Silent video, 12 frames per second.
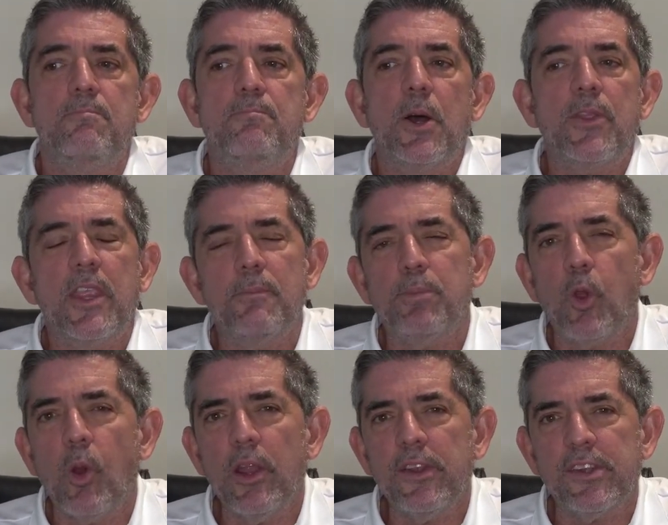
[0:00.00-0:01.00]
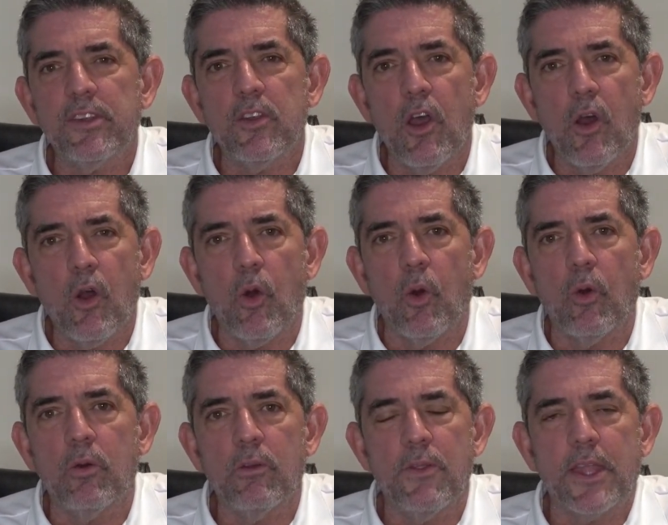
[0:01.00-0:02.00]
but the employees
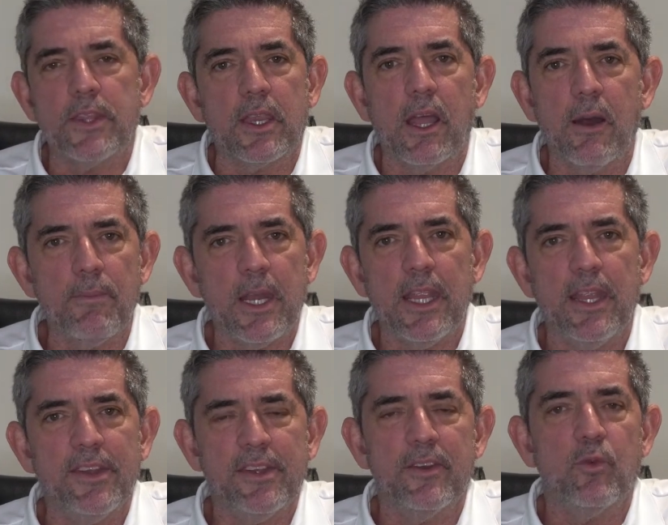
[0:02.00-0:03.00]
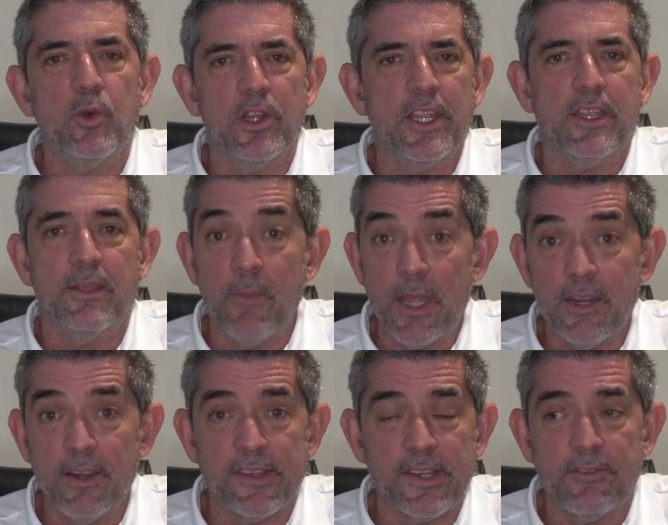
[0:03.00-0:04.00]
know that the company isn't really
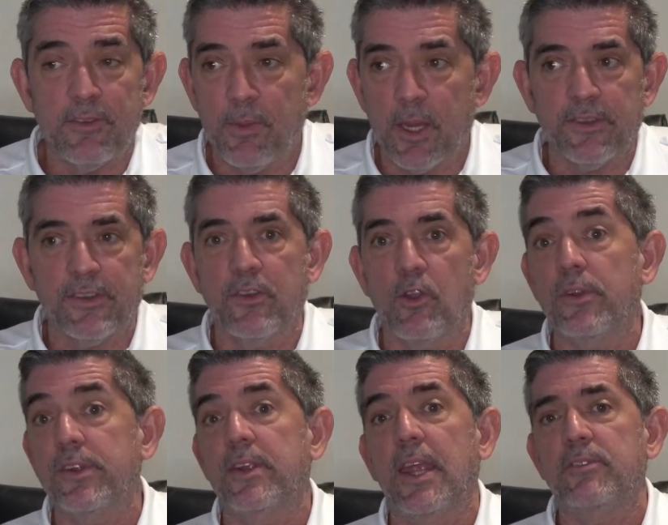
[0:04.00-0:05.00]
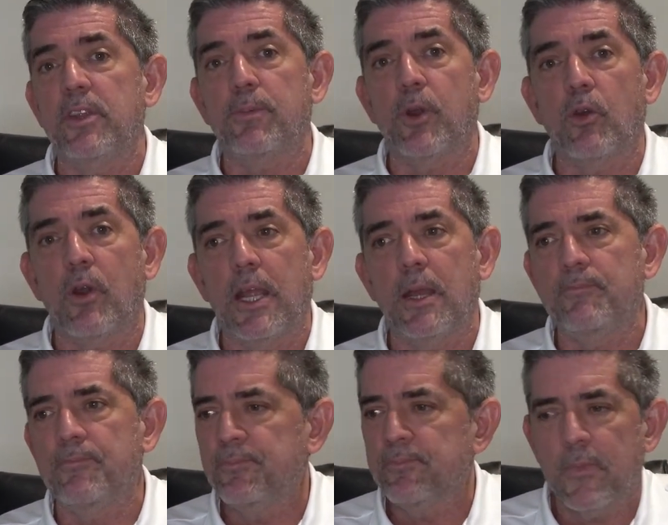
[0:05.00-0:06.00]
committed to safety because there's no safety
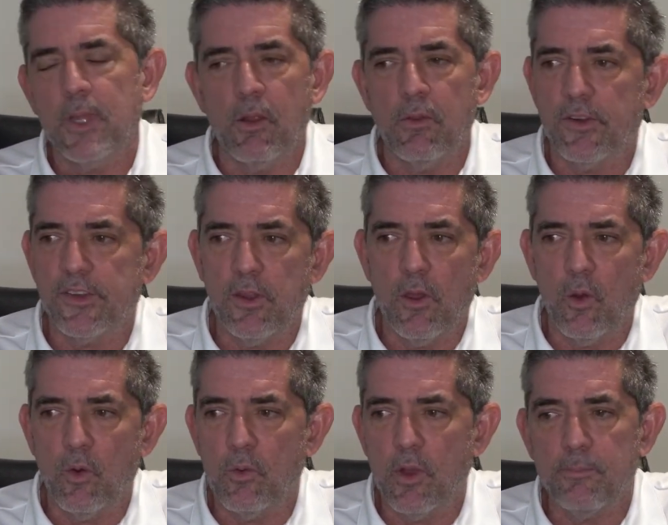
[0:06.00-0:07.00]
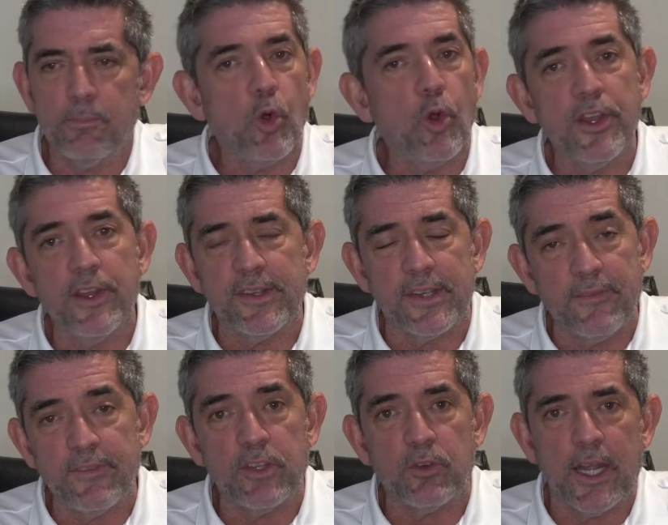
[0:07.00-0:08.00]
program, there's no employee
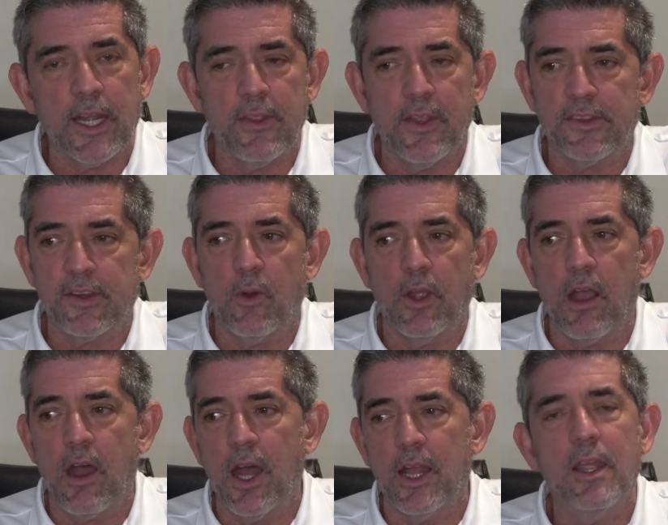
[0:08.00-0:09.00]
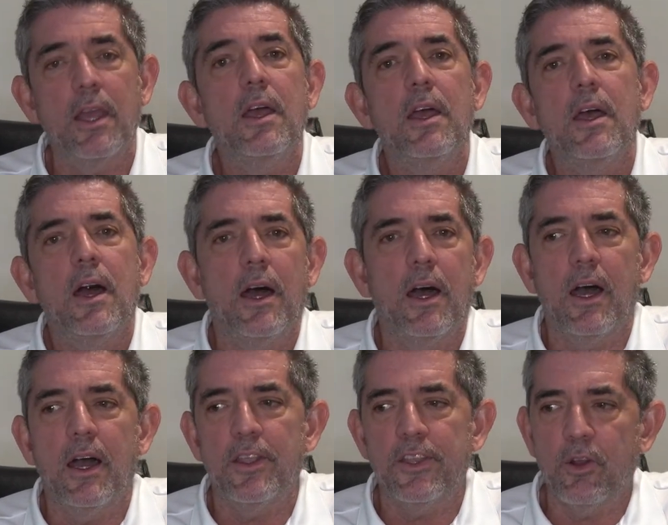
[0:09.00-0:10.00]
safety training that's going on.
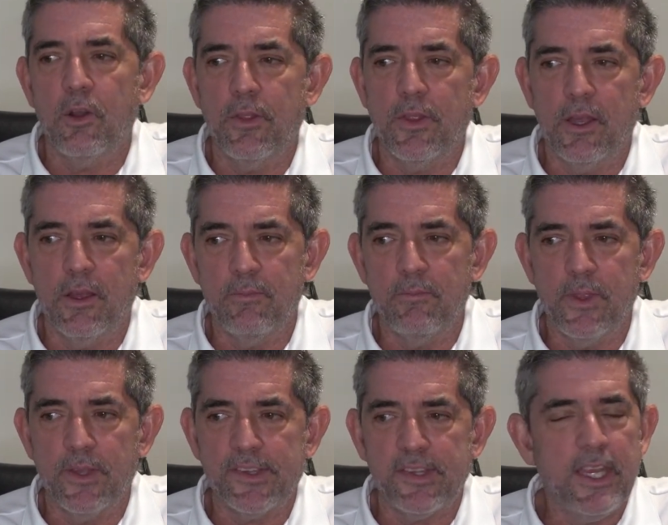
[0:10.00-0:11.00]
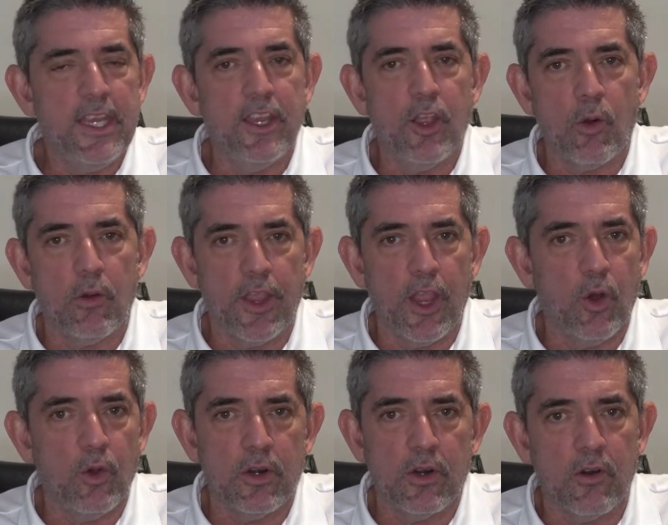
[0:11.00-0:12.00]
The CEO or the
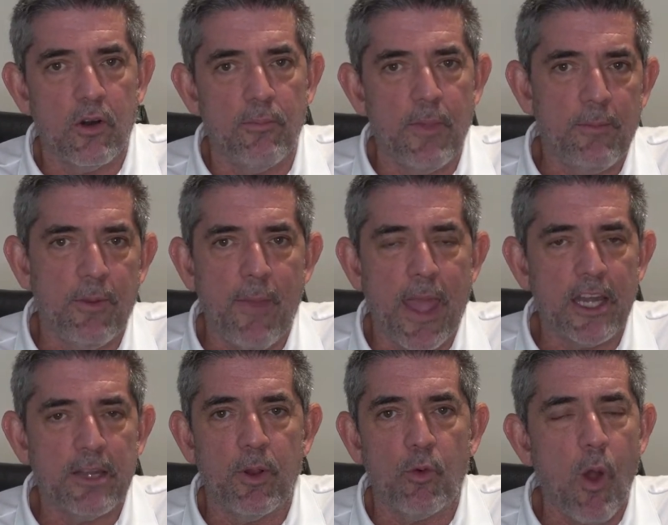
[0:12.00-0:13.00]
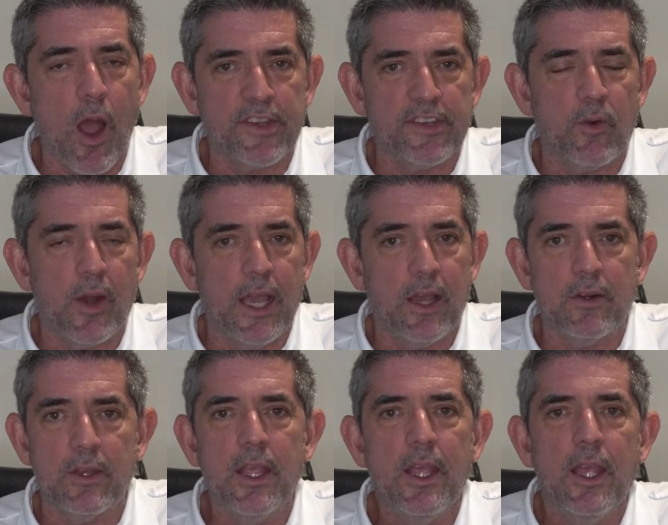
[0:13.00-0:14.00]
owner or maybe management walks
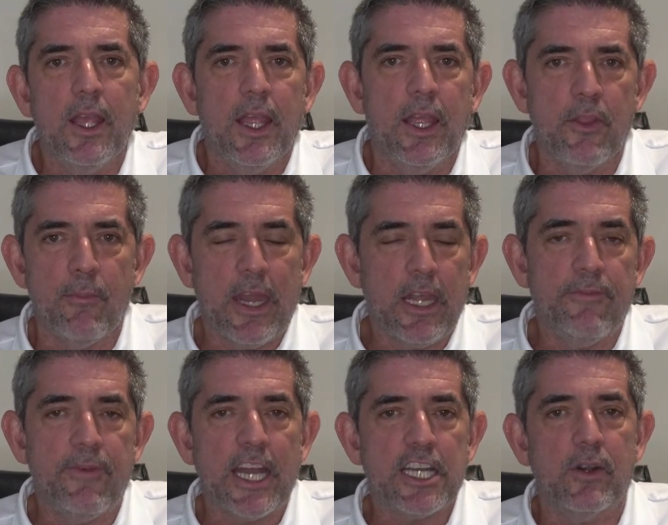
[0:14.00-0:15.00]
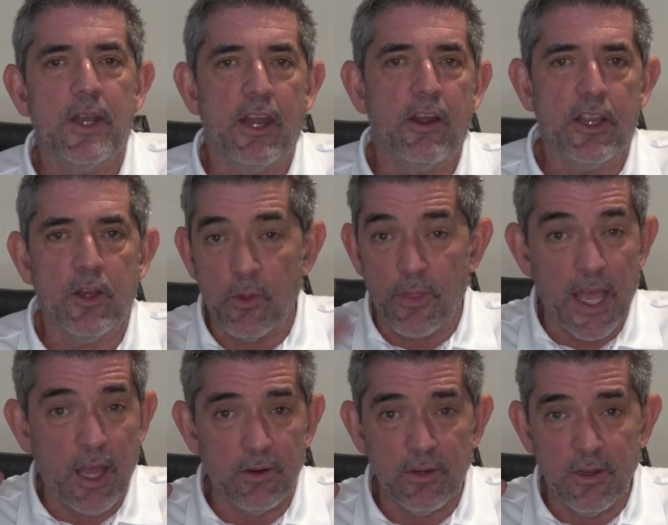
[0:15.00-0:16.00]
around in the manufacturing area
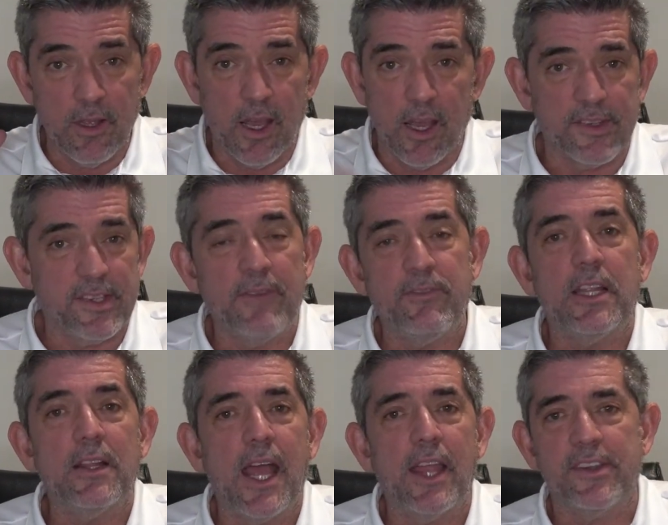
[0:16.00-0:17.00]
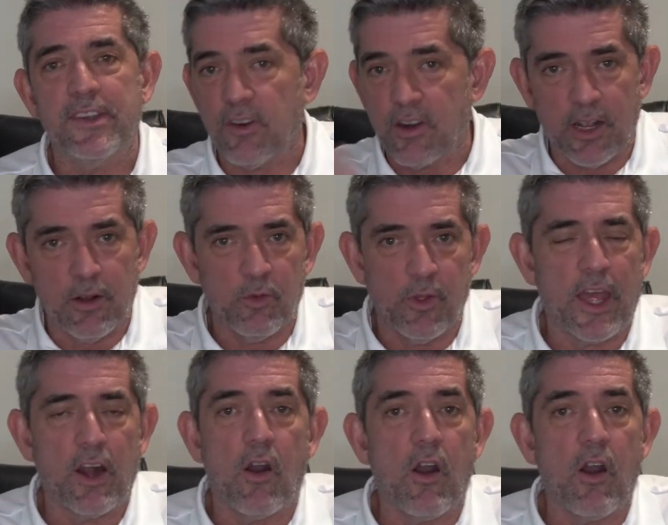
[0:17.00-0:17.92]
without safety glasses or without a